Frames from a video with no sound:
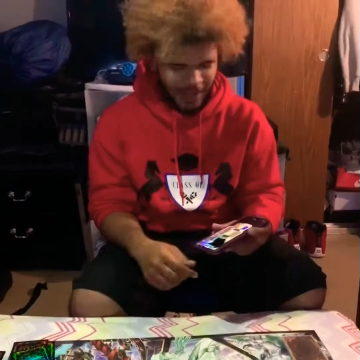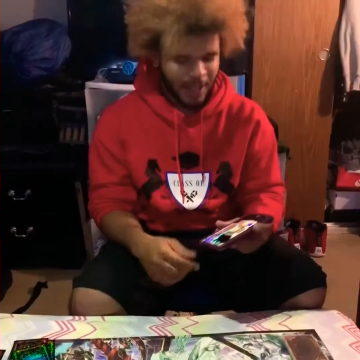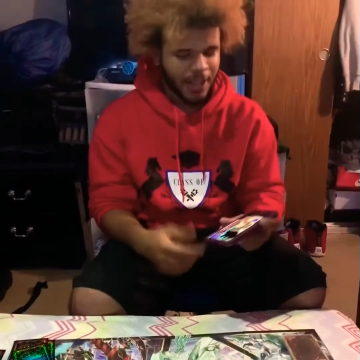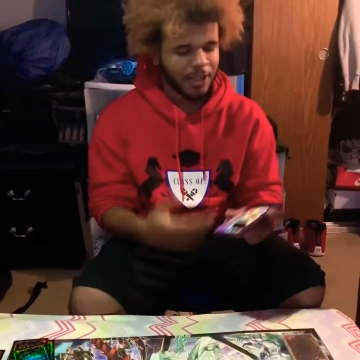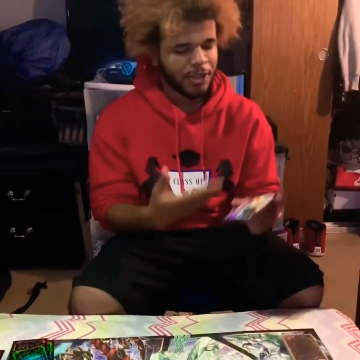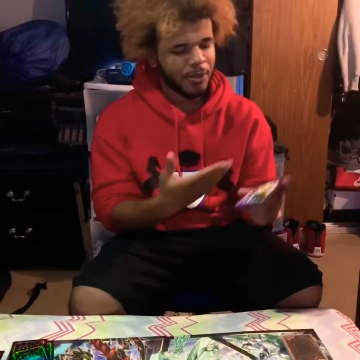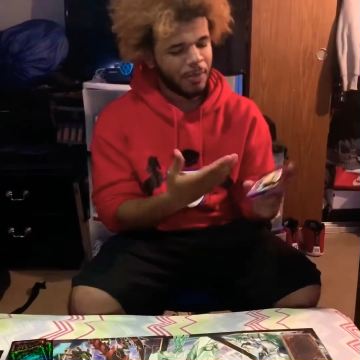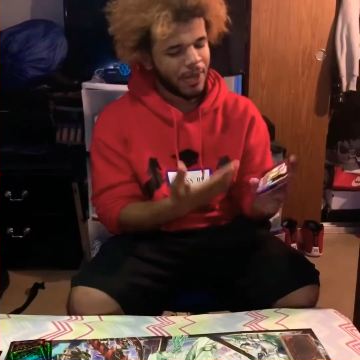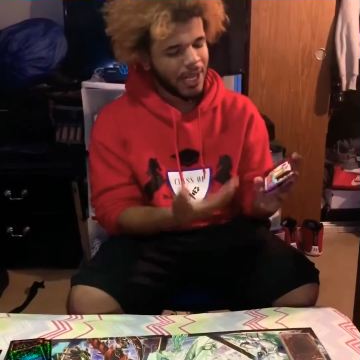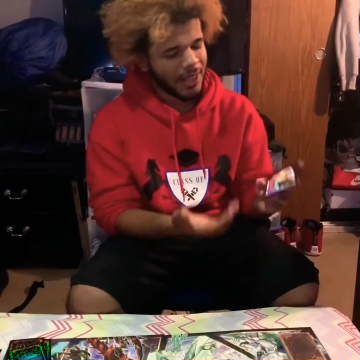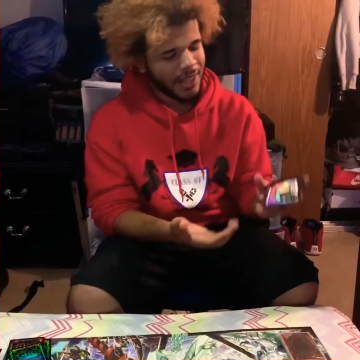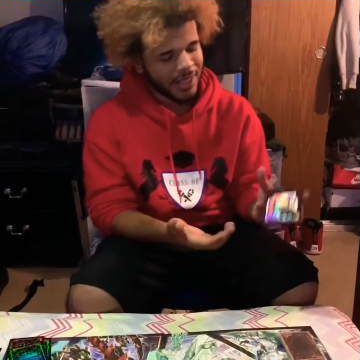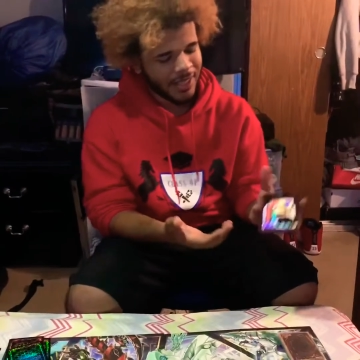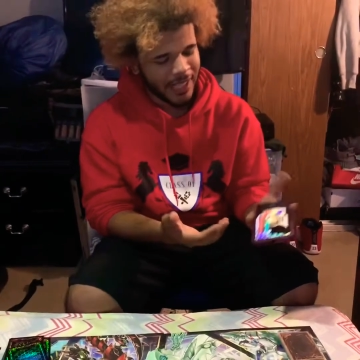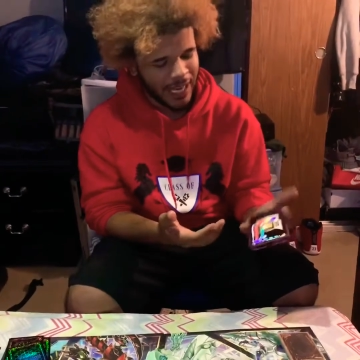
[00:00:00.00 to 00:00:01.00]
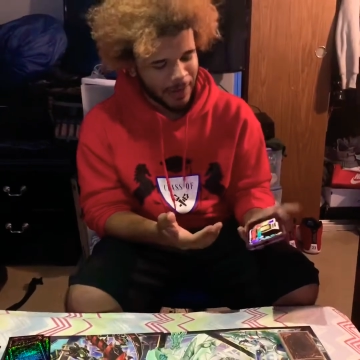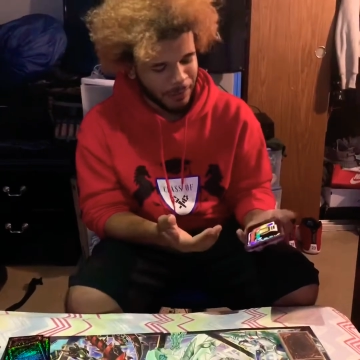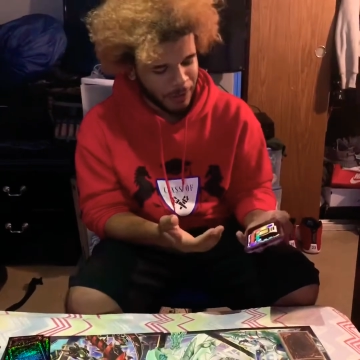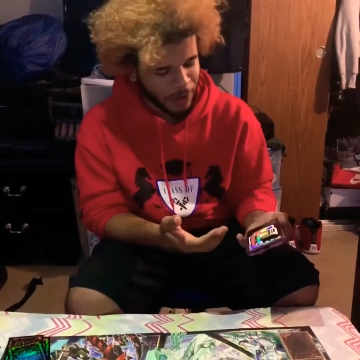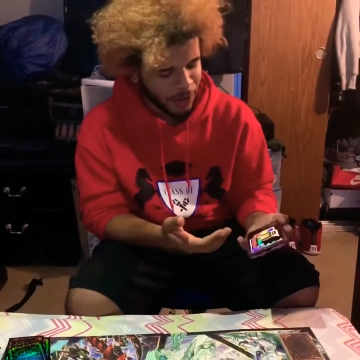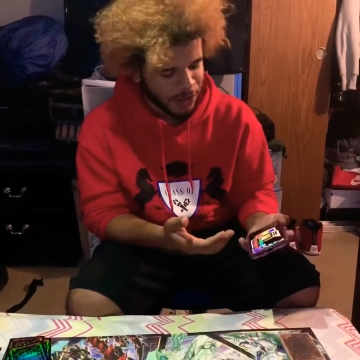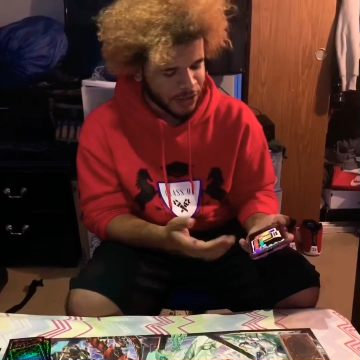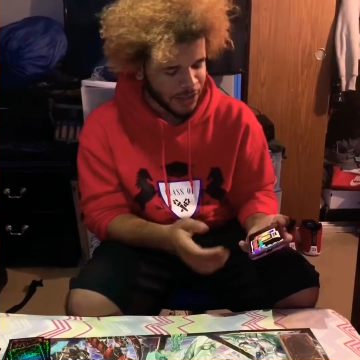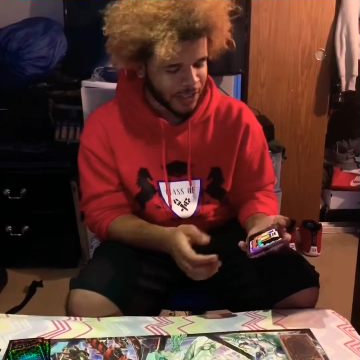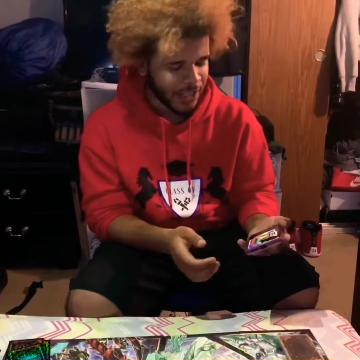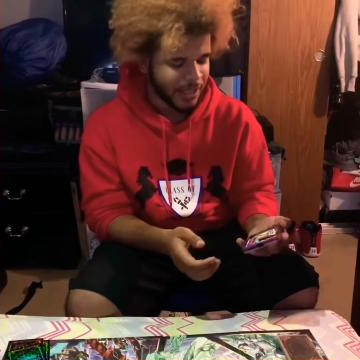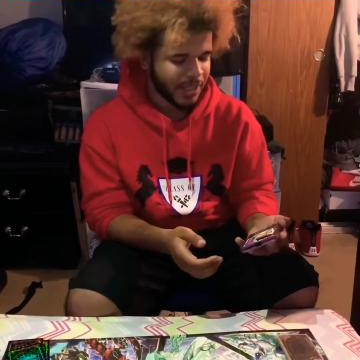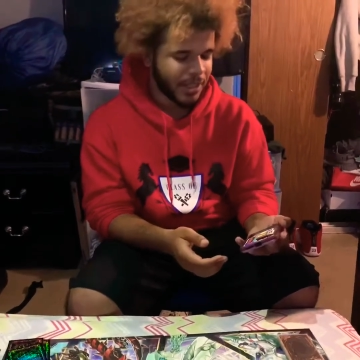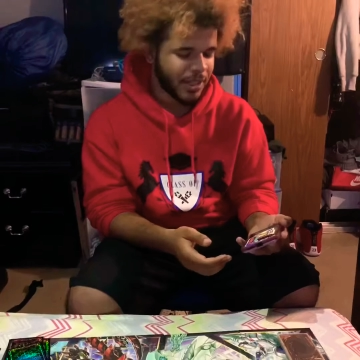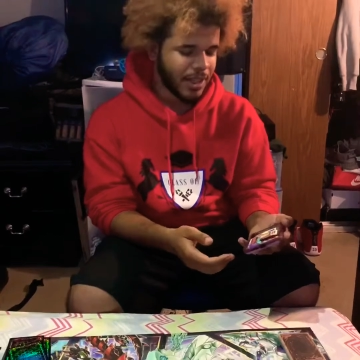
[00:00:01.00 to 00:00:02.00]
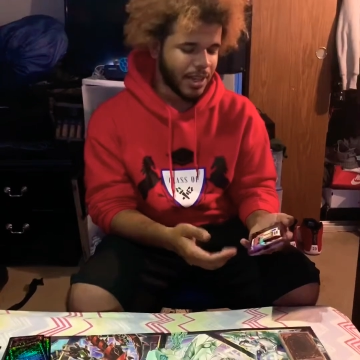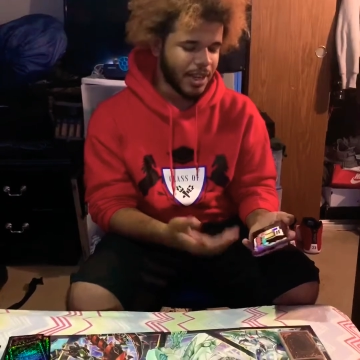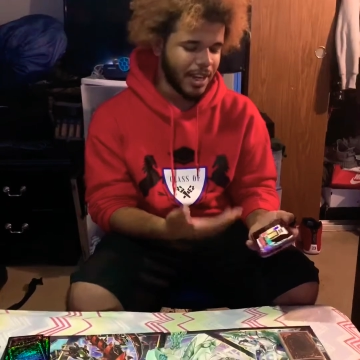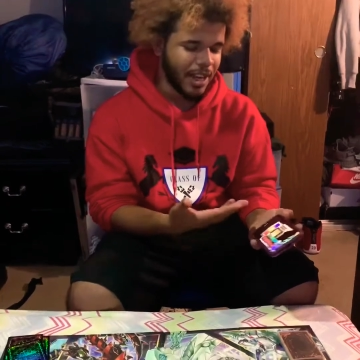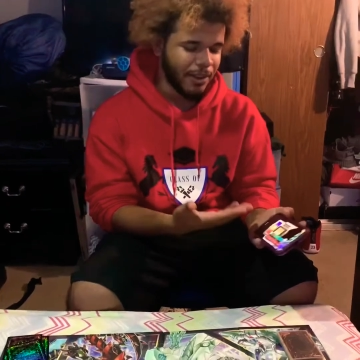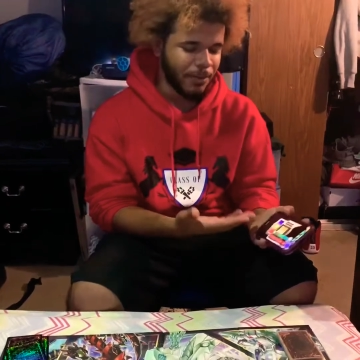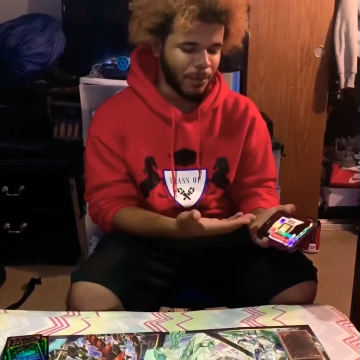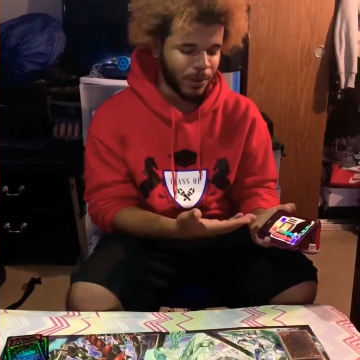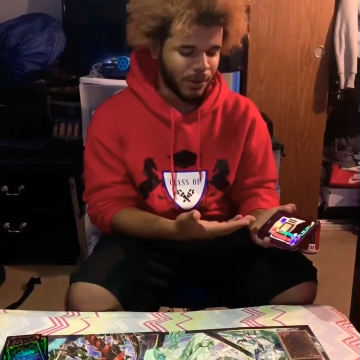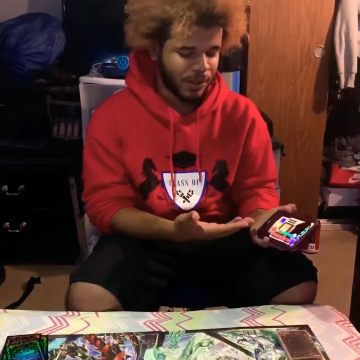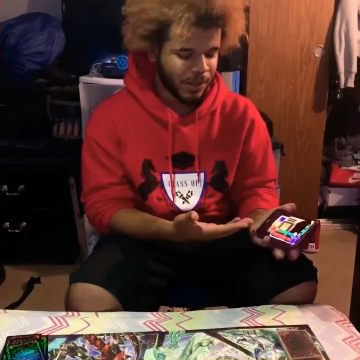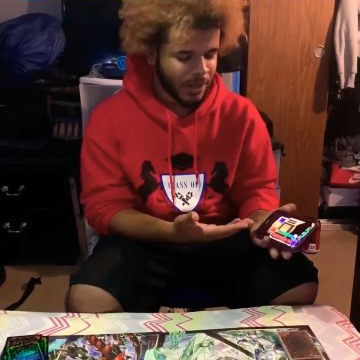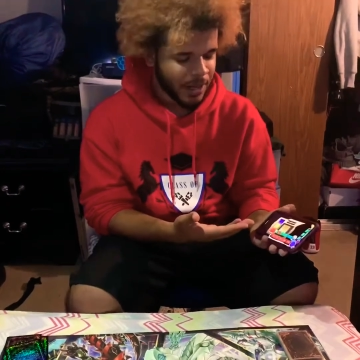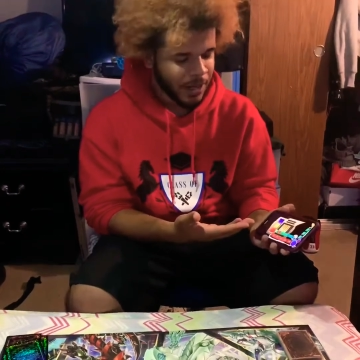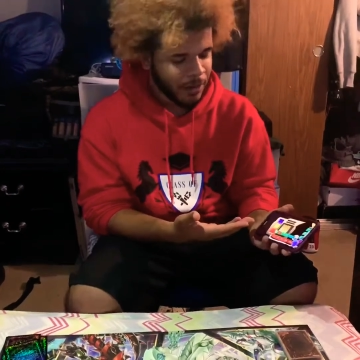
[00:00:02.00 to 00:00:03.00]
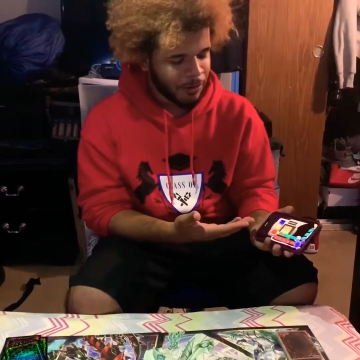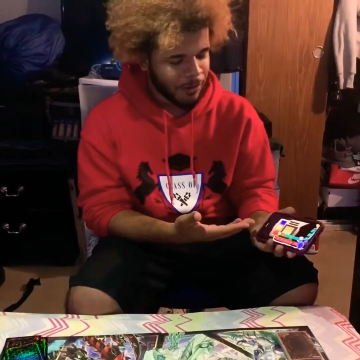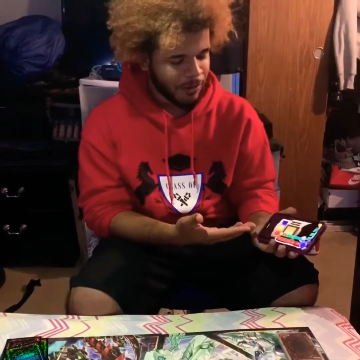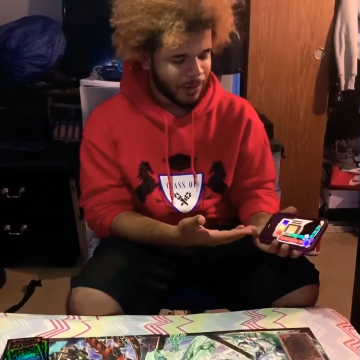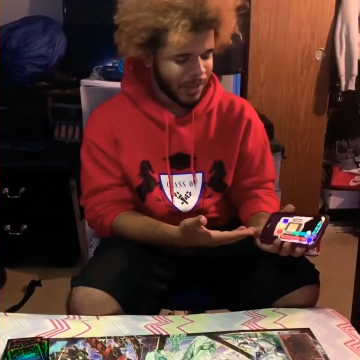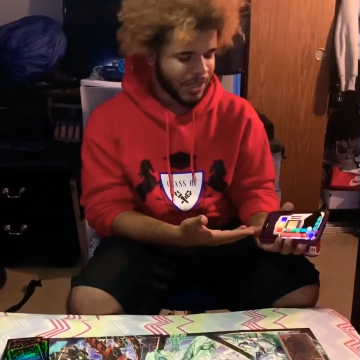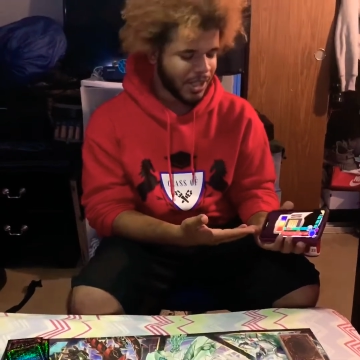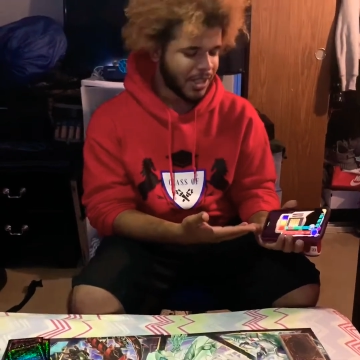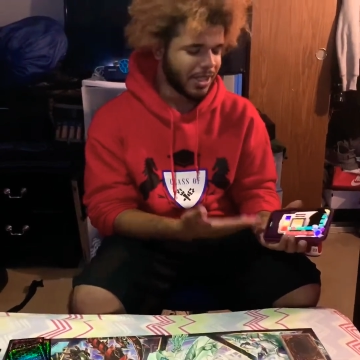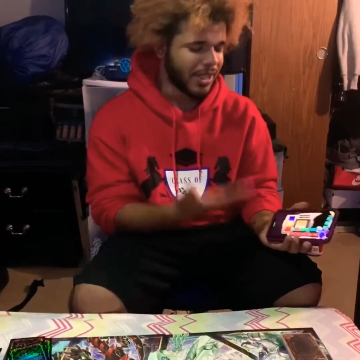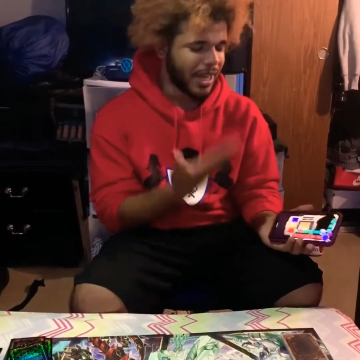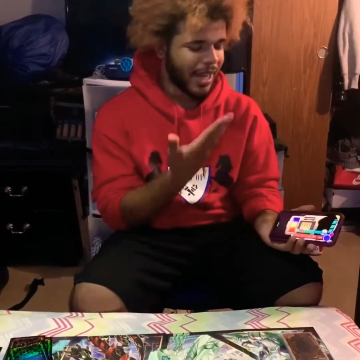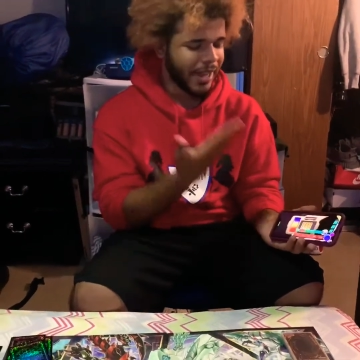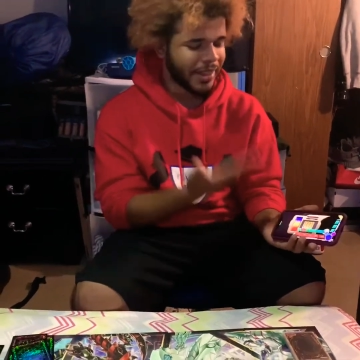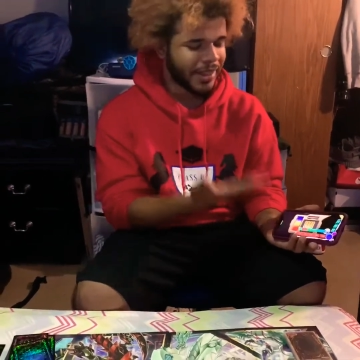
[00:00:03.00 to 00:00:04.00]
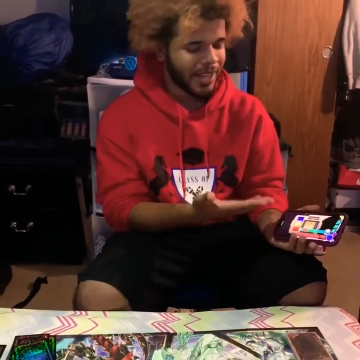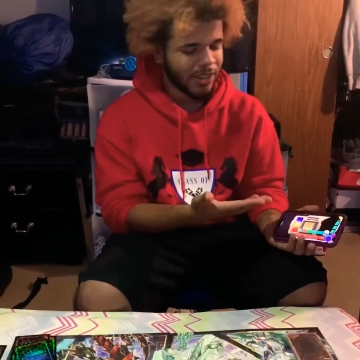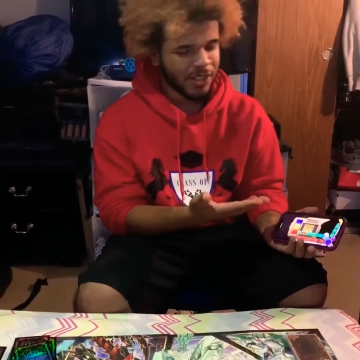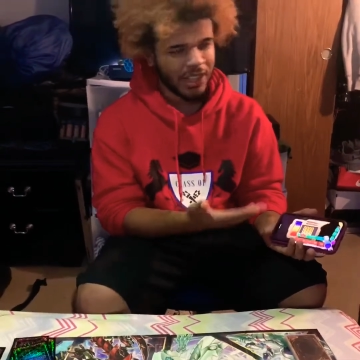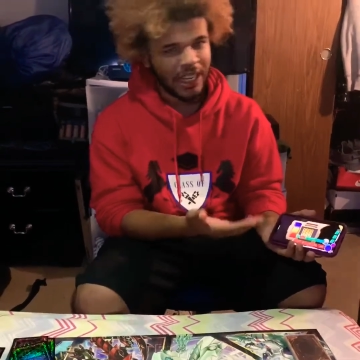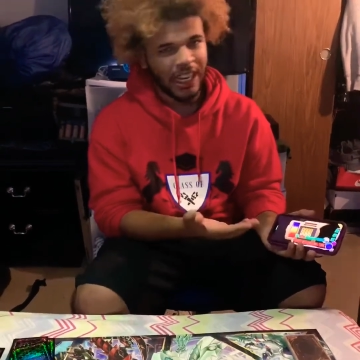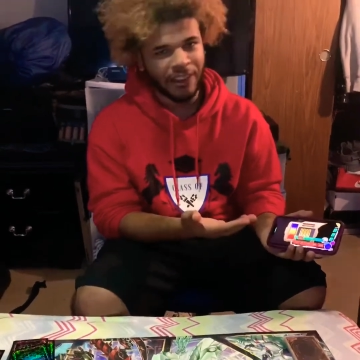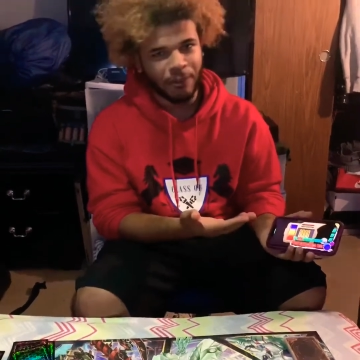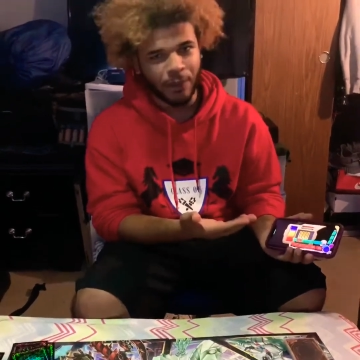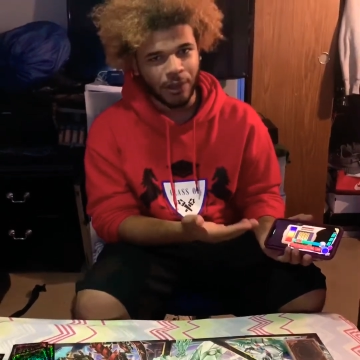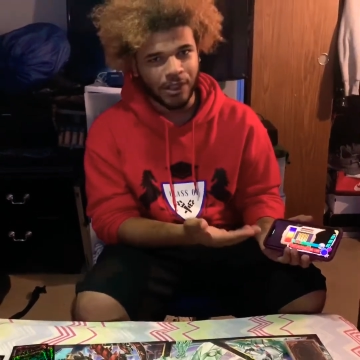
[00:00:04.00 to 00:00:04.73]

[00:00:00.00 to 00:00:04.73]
To play this game, you also need life points, which is 8,000 life points.